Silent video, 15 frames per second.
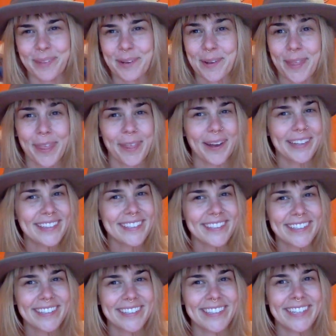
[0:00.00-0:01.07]
Your thoughts
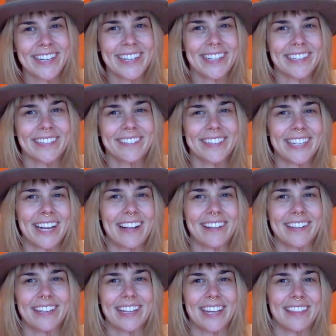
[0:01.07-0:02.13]
are creating your
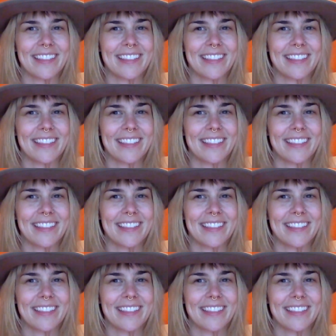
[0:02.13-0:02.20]
reality,